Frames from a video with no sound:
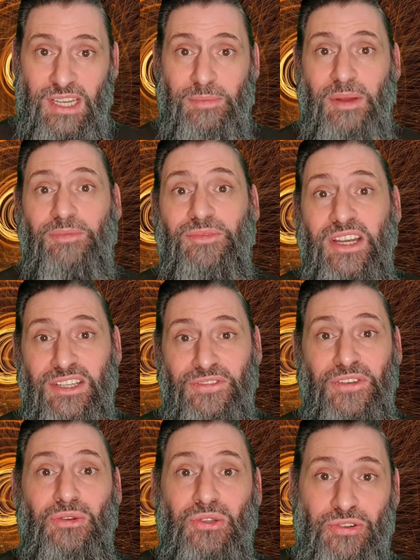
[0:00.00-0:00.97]
that because I'd memorized
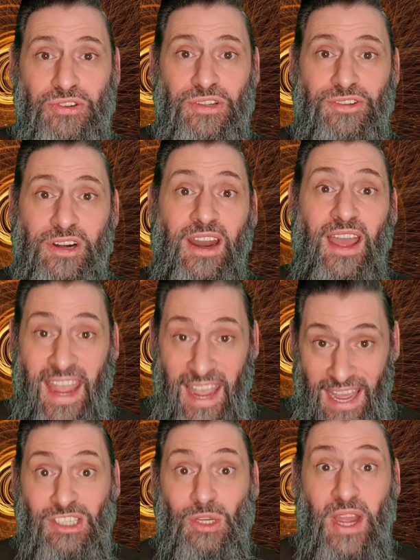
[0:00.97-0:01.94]
a few surahs of the Quran,
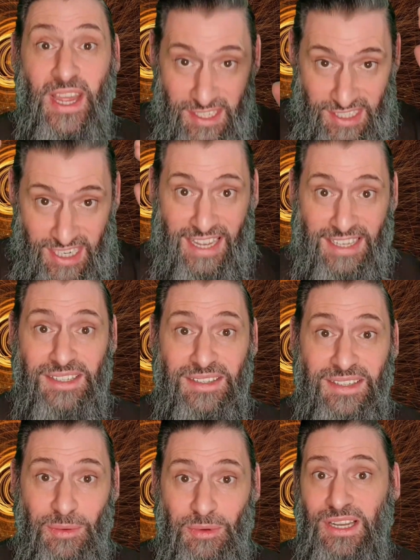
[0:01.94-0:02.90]
I had to wear this hat.
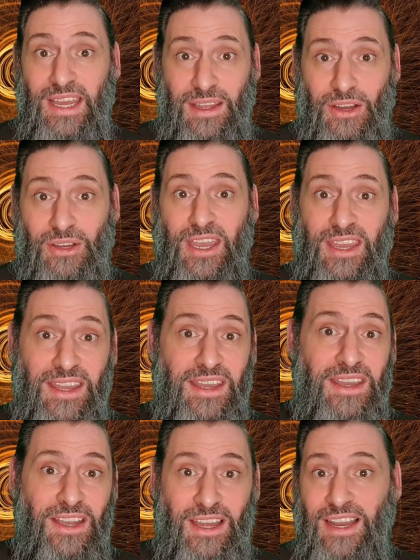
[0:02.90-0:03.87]
It was like,
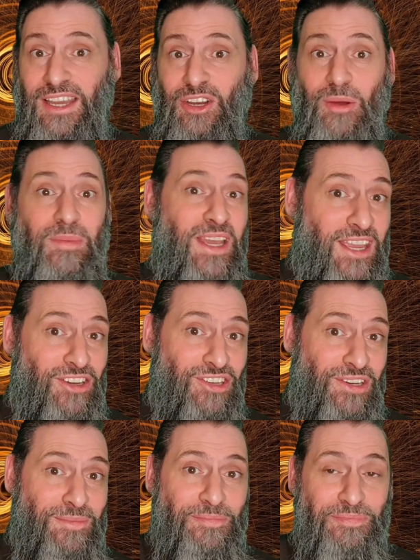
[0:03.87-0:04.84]
okay, kind of like an
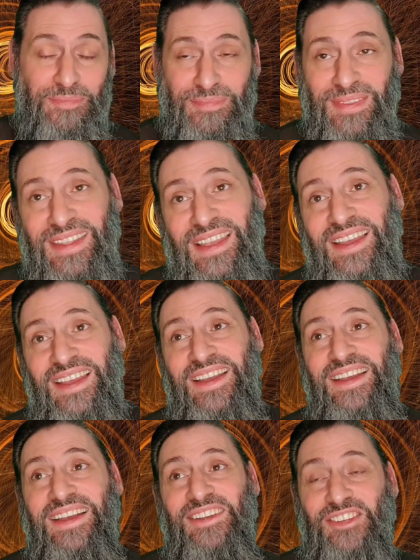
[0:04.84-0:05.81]
obligation,
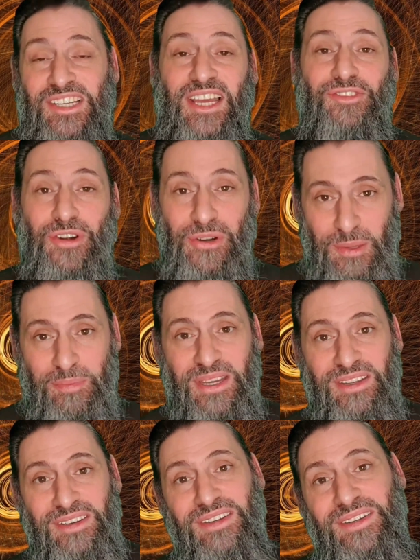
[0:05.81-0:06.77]
just like growing the
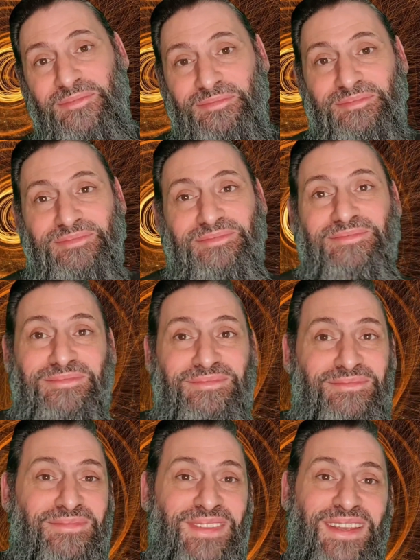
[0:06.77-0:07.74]
beard.
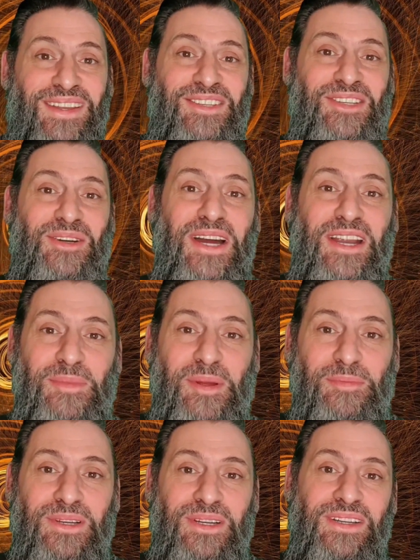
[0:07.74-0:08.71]
So I
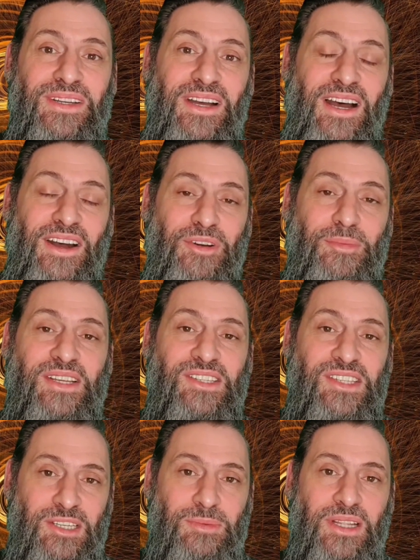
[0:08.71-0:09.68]
remember after
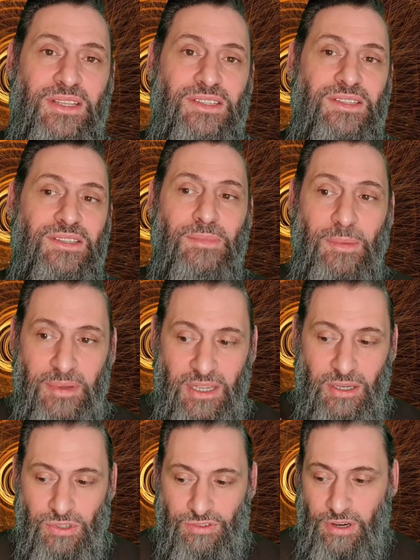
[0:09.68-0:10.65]
about 6 months, my
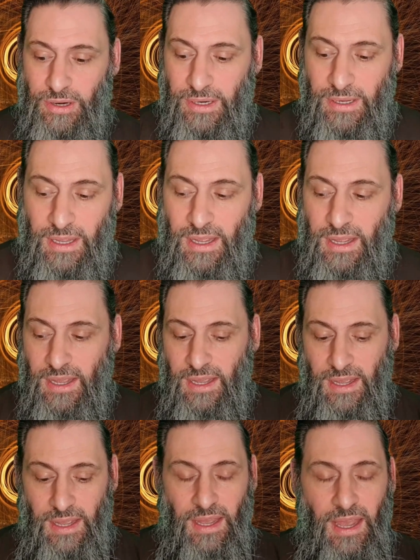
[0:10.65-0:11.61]
beard was growing,
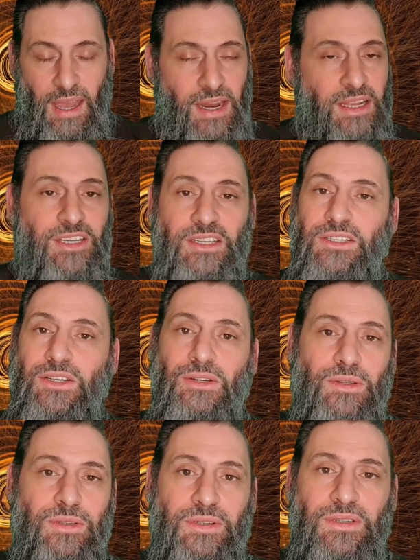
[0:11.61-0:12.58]
and I just
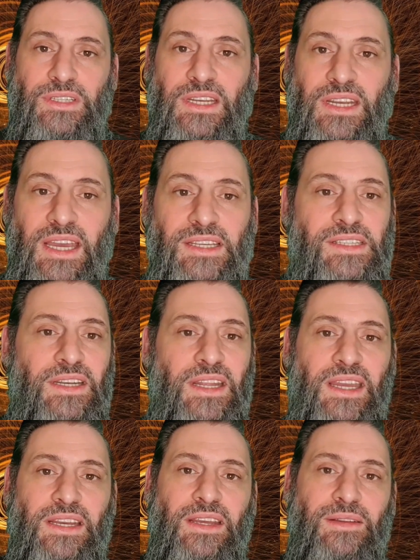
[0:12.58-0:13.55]
knew tonight's the
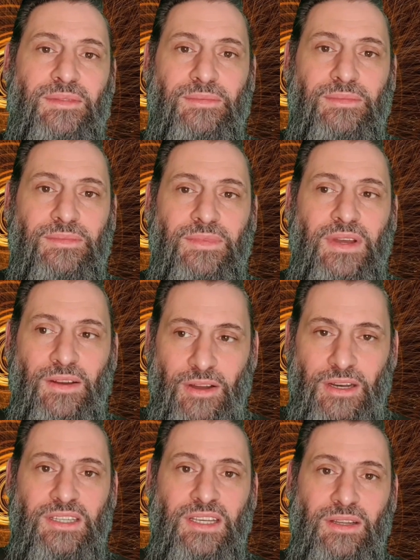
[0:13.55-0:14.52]
night.
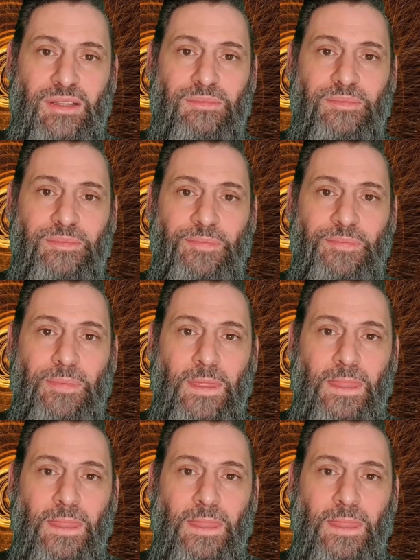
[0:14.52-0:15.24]
I've got to tell them.